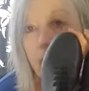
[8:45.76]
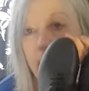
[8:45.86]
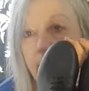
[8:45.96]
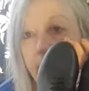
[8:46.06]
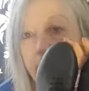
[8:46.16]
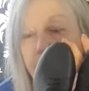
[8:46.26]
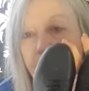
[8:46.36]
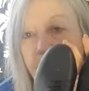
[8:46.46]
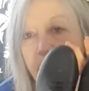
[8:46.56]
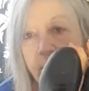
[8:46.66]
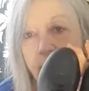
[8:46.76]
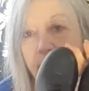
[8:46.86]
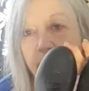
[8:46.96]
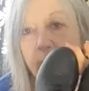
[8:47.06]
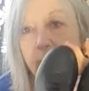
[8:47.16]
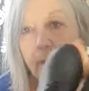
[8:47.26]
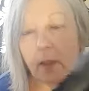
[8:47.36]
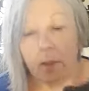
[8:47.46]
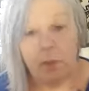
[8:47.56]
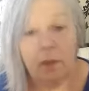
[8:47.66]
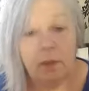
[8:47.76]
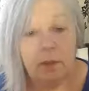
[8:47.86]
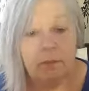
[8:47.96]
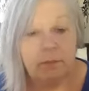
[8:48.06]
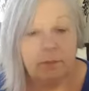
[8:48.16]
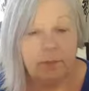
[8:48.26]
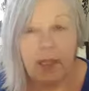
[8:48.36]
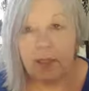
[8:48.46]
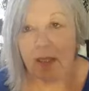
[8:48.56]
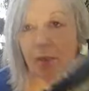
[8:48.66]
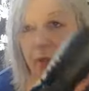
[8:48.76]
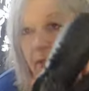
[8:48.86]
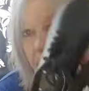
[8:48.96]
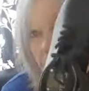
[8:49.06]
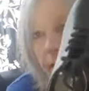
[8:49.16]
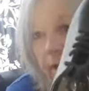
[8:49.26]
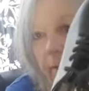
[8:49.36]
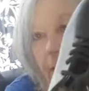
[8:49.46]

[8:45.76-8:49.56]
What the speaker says: I will pass them on somewhere,